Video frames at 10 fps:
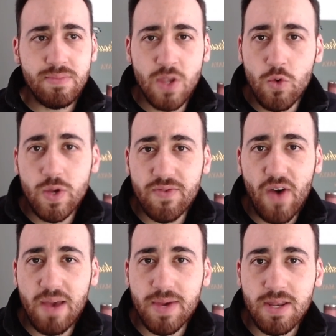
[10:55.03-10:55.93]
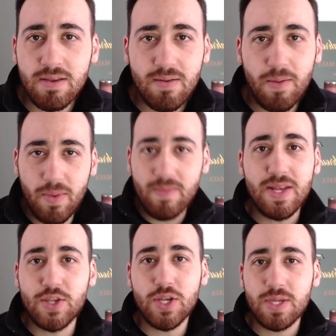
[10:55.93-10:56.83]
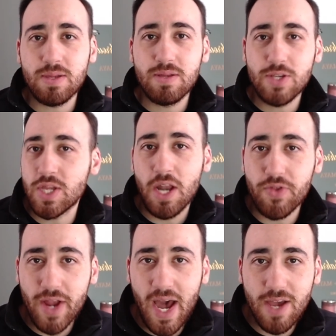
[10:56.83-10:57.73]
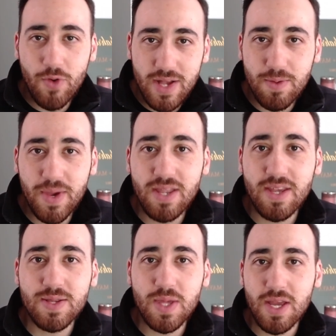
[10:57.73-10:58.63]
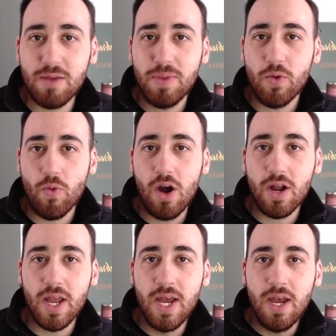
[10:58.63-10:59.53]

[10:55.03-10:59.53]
Who is Feynman? I mean, it's just another guy who has opinions that could be wrong.